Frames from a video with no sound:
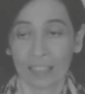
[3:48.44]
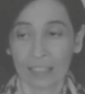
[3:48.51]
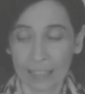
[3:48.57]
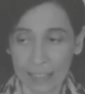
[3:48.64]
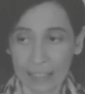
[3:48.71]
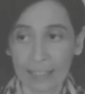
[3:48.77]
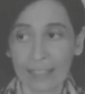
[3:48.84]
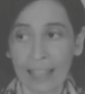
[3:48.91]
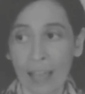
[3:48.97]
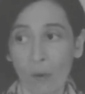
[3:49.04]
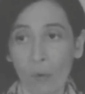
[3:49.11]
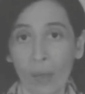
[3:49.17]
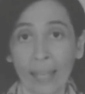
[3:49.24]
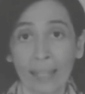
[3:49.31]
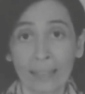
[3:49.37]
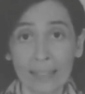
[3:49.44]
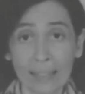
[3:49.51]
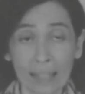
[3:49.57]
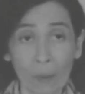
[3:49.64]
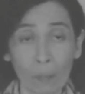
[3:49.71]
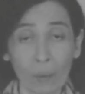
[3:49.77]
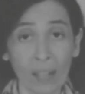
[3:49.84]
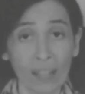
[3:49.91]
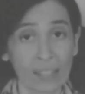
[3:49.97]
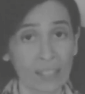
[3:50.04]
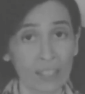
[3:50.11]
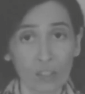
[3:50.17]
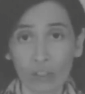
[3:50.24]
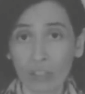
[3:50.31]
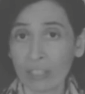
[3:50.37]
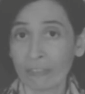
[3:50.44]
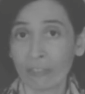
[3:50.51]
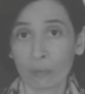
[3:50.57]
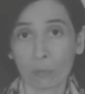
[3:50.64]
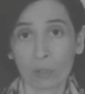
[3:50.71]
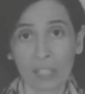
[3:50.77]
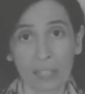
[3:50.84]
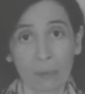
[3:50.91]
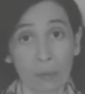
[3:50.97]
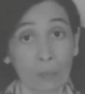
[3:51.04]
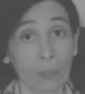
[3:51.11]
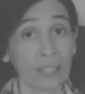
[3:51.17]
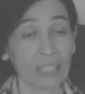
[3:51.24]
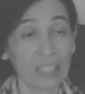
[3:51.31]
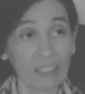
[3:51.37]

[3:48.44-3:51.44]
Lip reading: till now, and this applies not only for Muslims but